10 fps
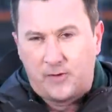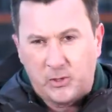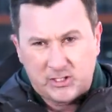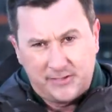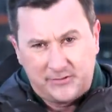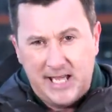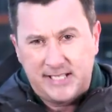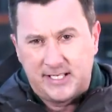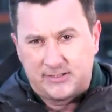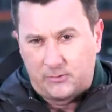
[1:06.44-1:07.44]
for positive
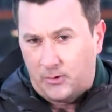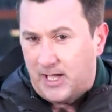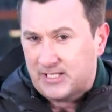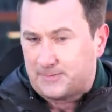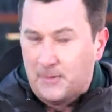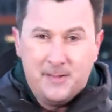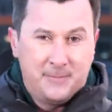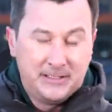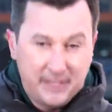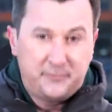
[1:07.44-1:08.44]
cases, although that's
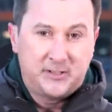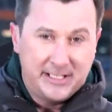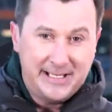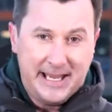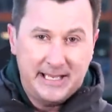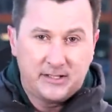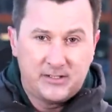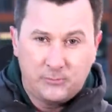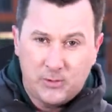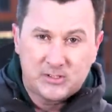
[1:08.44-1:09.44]
being lifted in
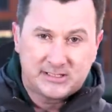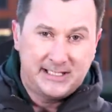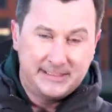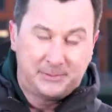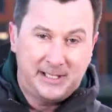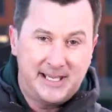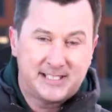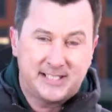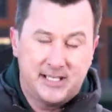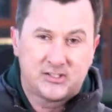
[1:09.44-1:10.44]
England, it will stay in
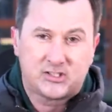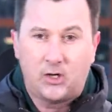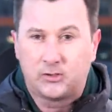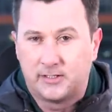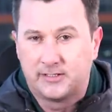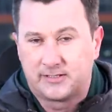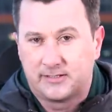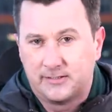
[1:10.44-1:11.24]
place in Scotland.